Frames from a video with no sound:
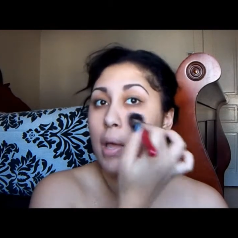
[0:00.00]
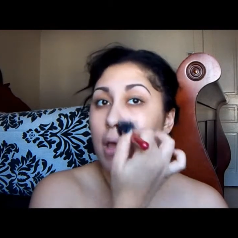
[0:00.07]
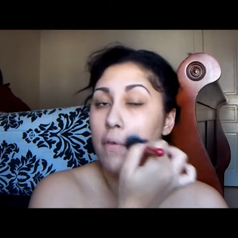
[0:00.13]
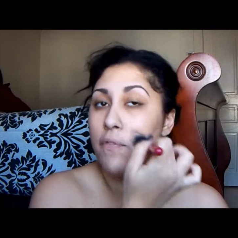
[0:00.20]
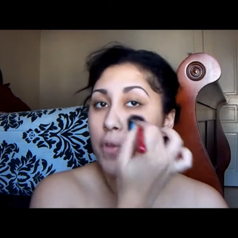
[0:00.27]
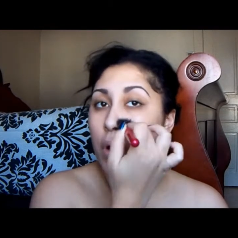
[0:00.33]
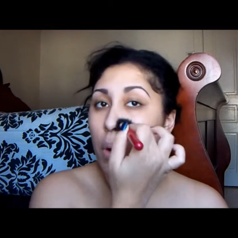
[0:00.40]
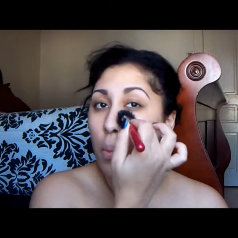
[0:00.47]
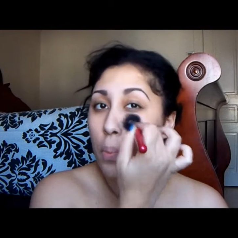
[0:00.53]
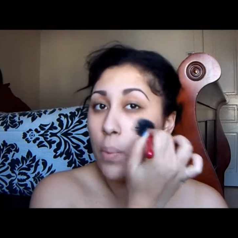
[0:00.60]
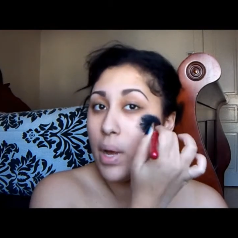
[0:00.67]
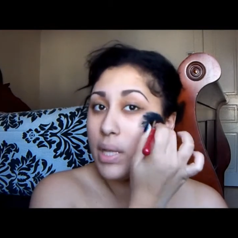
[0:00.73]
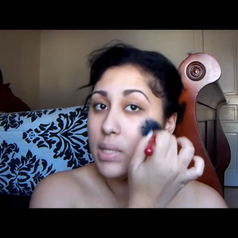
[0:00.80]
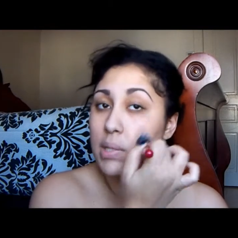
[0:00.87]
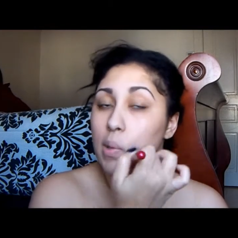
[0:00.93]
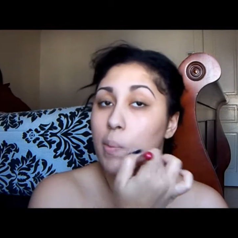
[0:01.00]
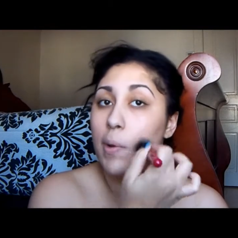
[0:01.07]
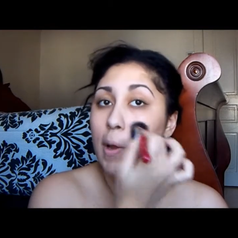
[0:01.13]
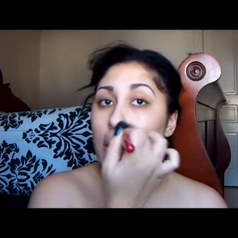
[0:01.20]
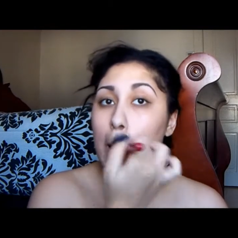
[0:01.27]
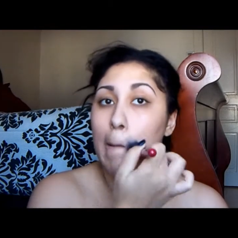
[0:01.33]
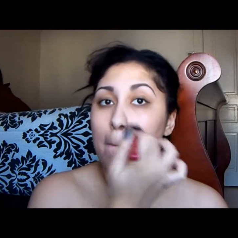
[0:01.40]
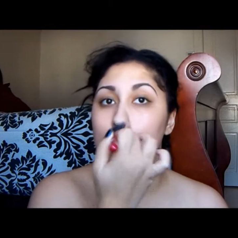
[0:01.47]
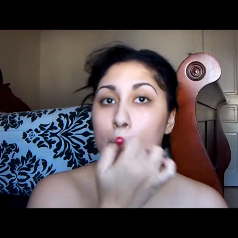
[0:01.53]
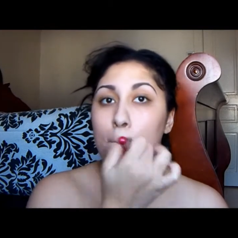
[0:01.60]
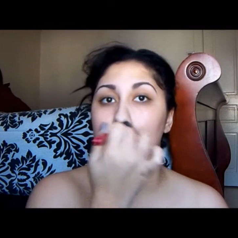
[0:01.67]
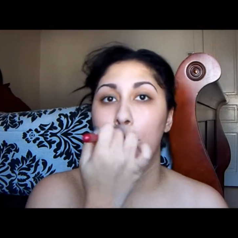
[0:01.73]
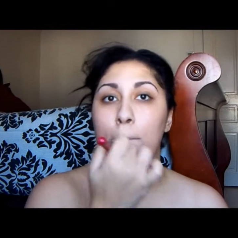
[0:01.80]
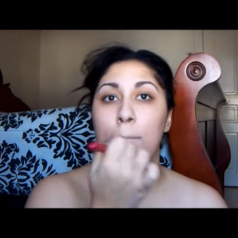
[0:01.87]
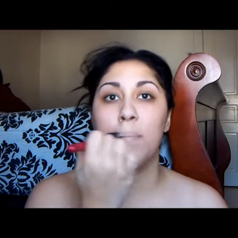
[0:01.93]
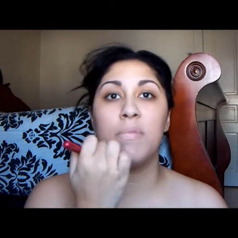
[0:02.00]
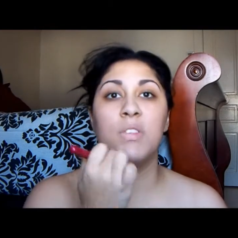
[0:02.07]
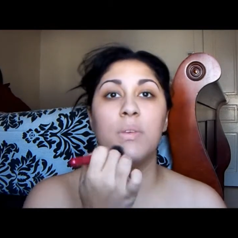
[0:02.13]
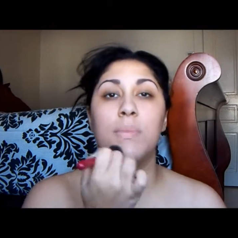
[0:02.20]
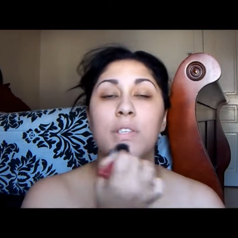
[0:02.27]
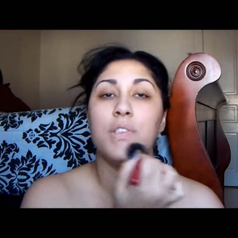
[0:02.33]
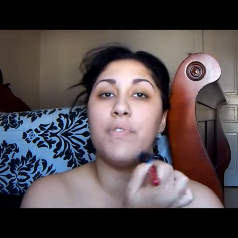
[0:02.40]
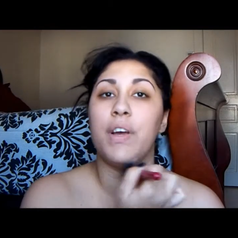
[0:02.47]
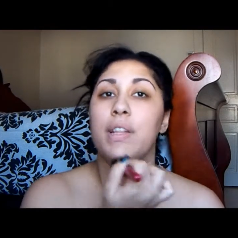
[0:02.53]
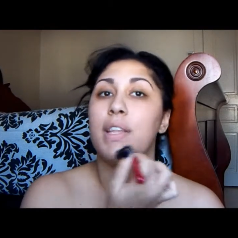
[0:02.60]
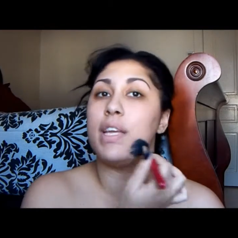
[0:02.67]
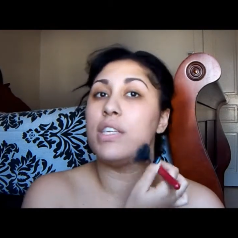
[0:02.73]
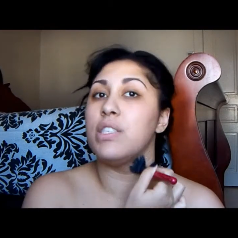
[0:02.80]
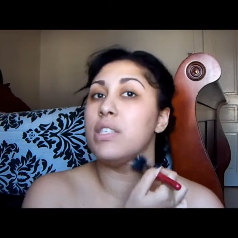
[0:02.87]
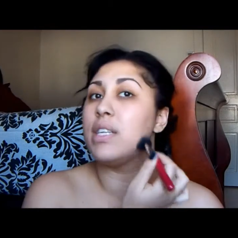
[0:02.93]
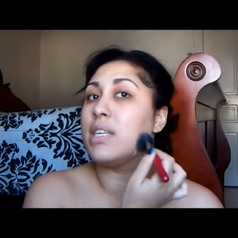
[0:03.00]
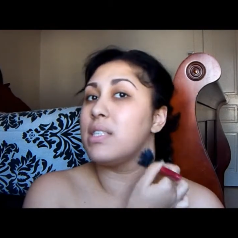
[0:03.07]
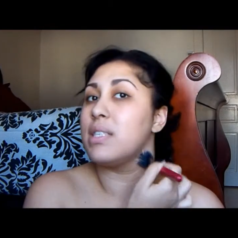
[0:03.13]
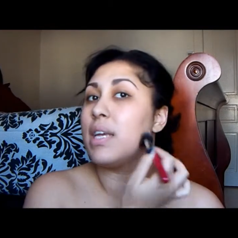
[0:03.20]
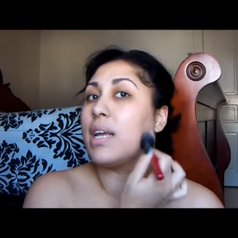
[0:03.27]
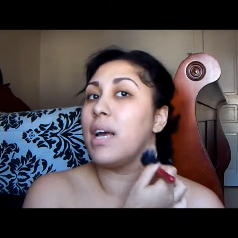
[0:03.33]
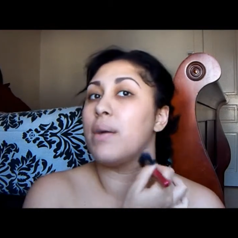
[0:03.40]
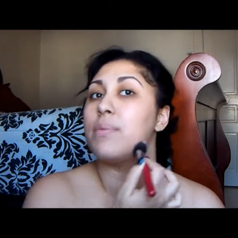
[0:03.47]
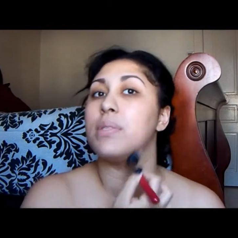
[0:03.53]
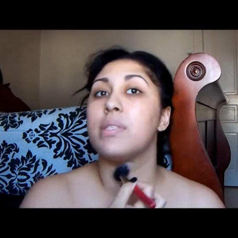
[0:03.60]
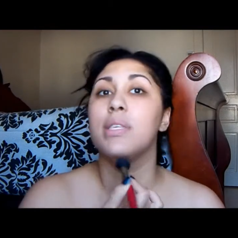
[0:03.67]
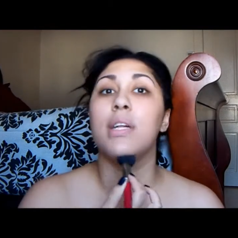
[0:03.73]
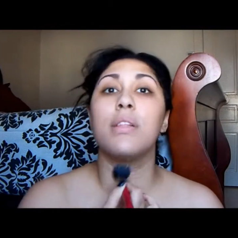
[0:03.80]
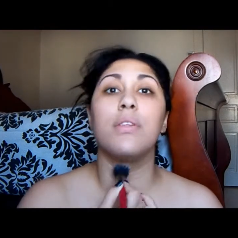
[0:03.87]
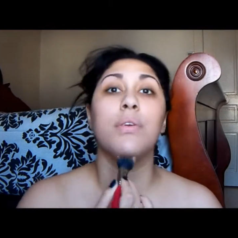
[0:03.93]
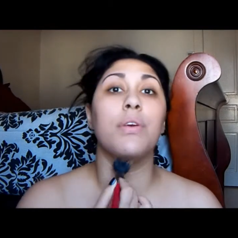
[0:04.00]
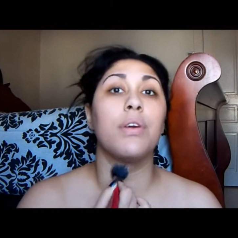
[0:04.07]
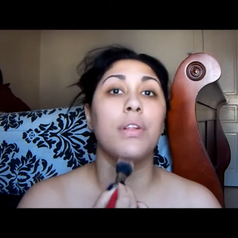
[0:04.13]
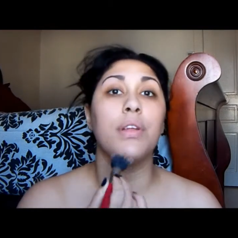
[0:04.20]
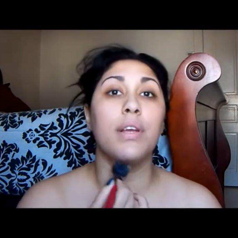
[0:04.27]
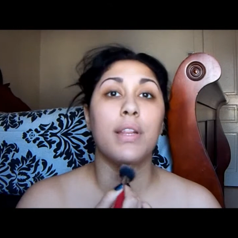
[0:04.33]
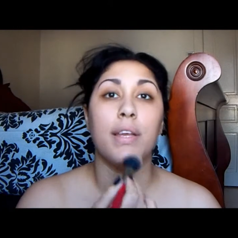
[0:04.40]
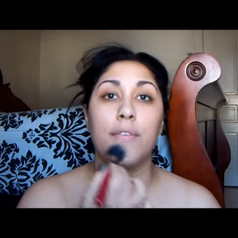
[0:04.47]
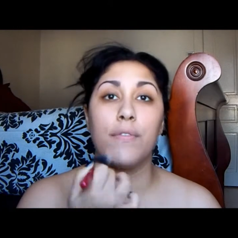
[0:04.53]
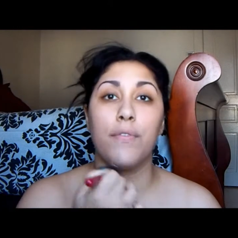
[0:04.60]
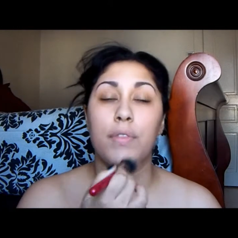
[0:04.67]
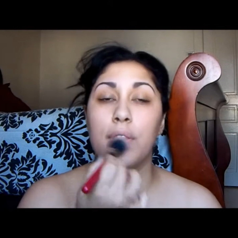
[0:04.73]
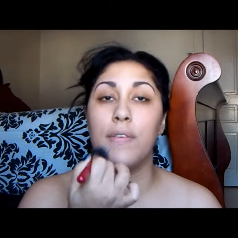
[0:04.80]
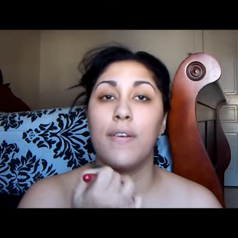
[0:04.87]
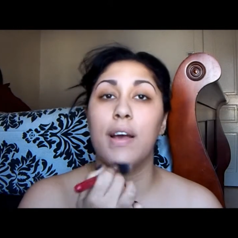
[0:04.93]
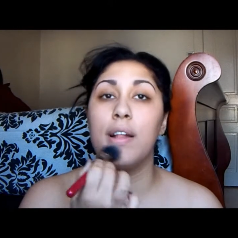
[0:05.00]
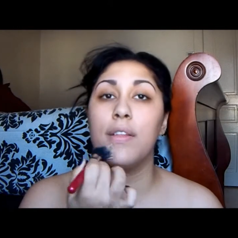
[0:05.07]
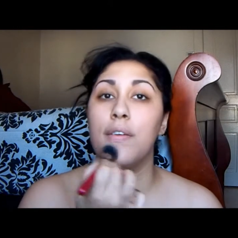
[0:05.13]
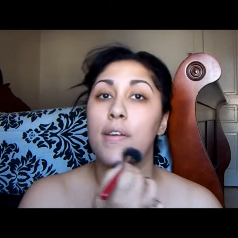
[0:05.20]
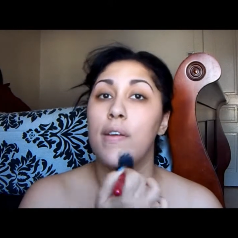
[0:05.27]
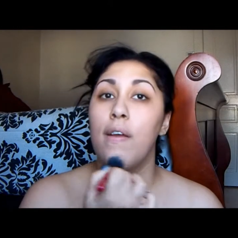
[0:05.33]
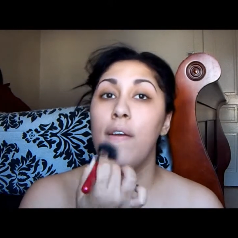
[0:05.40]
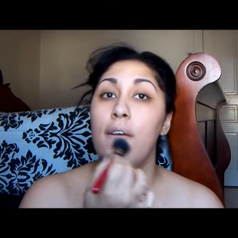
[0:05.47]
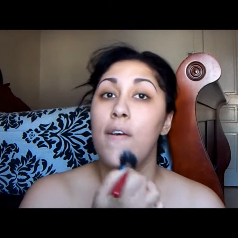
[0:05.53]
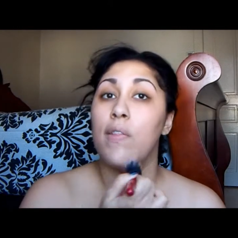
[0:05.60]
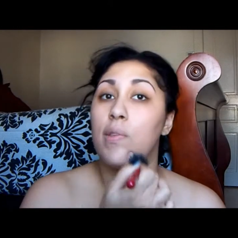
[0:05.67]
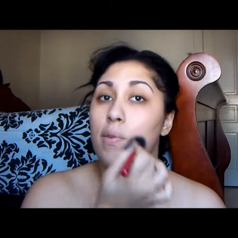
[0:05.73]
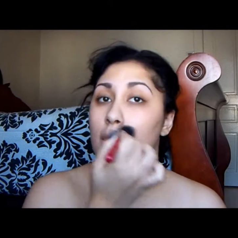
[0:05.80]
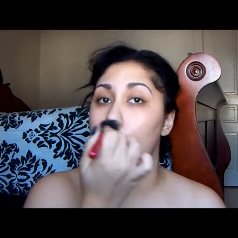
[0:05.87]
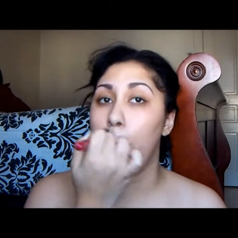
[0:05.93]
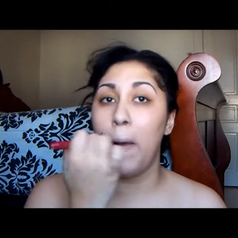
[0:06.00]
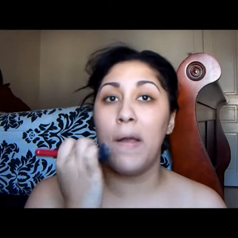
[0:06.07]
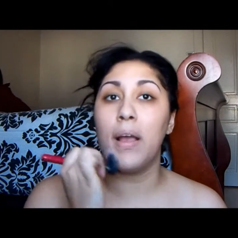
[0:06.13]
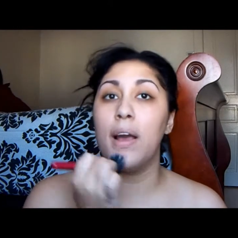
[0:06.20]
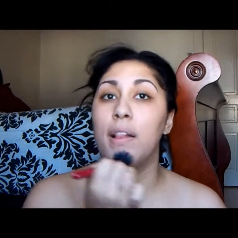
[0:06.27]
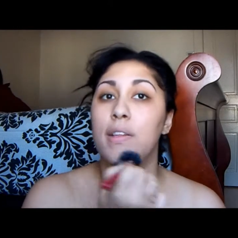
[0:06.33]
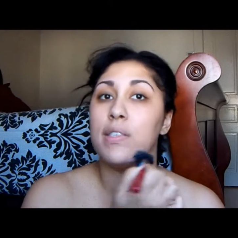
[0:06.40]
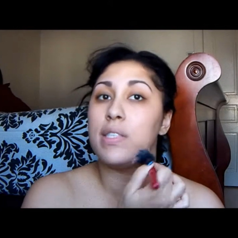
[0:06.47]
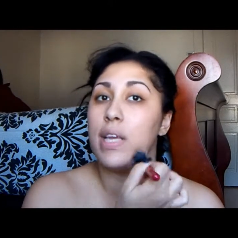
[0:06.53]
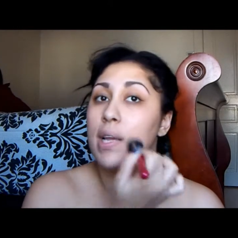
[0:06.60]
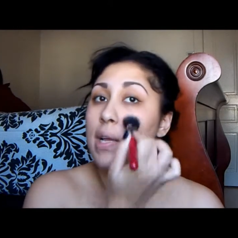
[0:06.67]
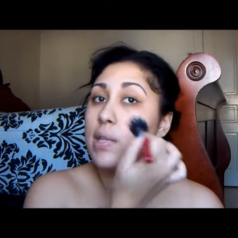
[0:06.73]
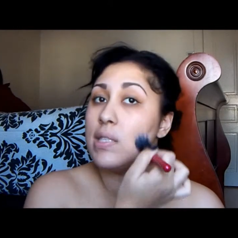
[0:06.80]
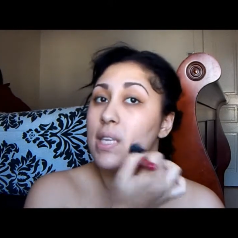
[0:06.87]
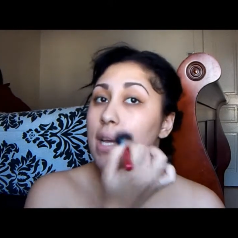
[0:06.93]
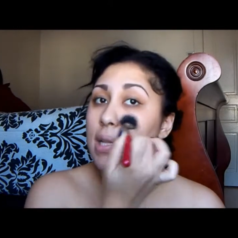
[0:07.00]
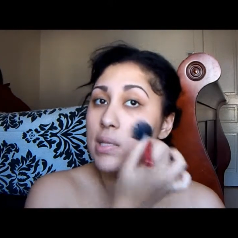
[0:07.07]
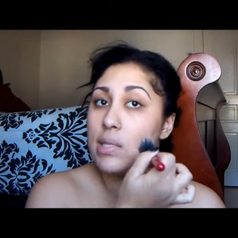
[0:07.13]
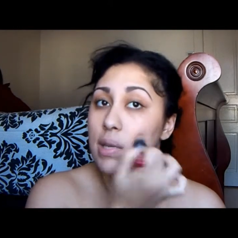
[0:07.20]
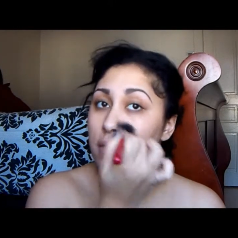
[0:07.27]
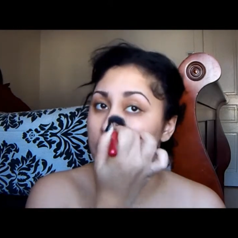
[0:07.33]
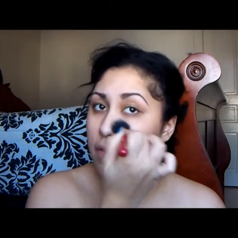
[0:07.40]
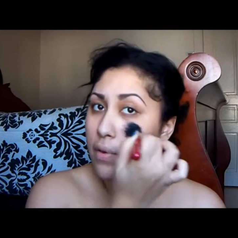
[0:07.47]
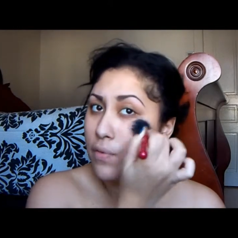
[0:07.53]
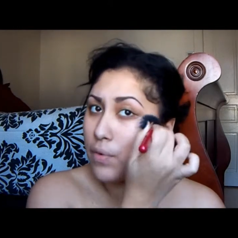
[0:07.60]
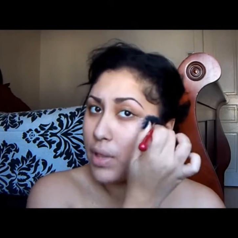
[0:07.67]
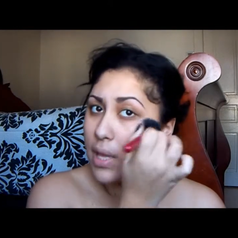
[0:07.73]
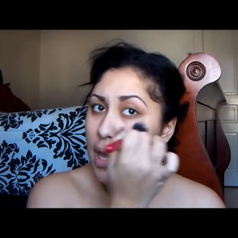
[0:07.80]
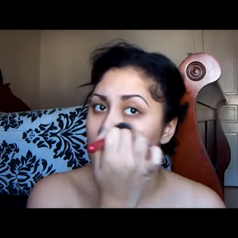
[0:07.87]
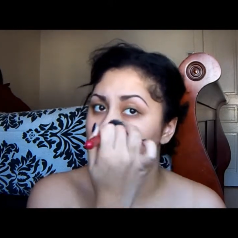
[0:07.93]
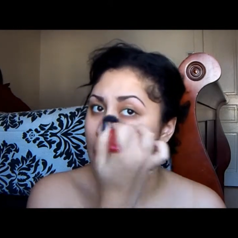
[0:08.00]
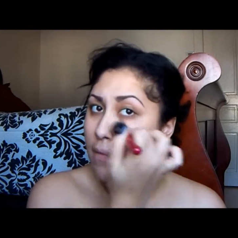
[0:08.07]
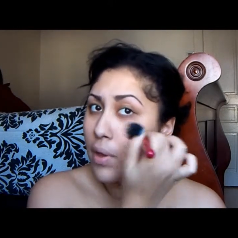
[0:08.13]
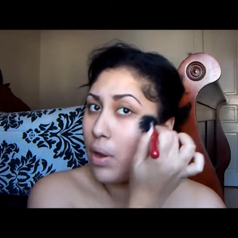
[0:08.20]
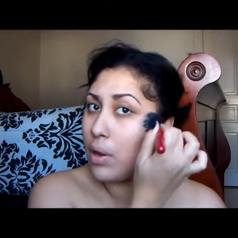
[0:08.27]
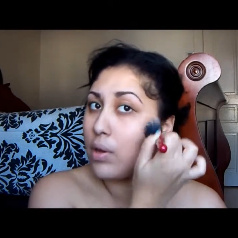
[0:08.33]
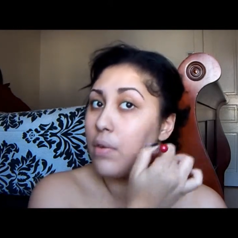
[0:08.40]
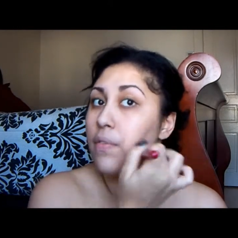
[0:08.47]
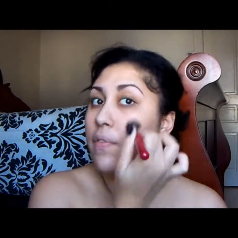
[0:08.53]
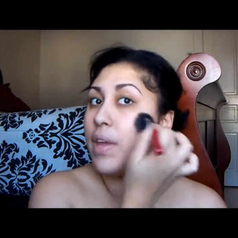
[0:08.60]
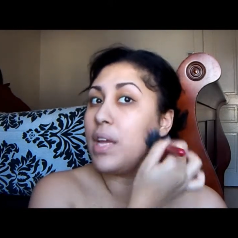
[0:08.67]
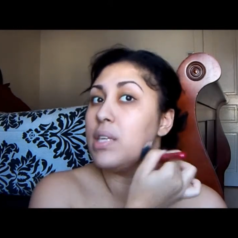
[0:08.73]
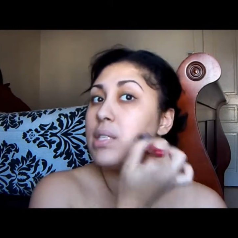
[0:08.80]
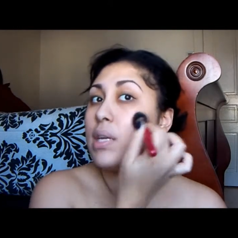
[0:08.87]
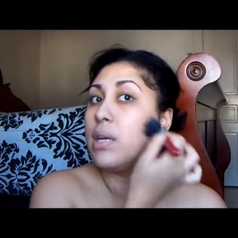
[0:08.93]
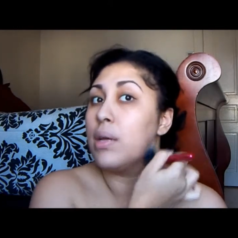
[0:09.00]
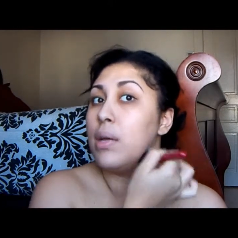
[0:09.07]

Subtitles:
if you don't want to wear too much foundation, as like I was telling you earlier, like the Revlon Color Stay can tend to feel really heavy on your face,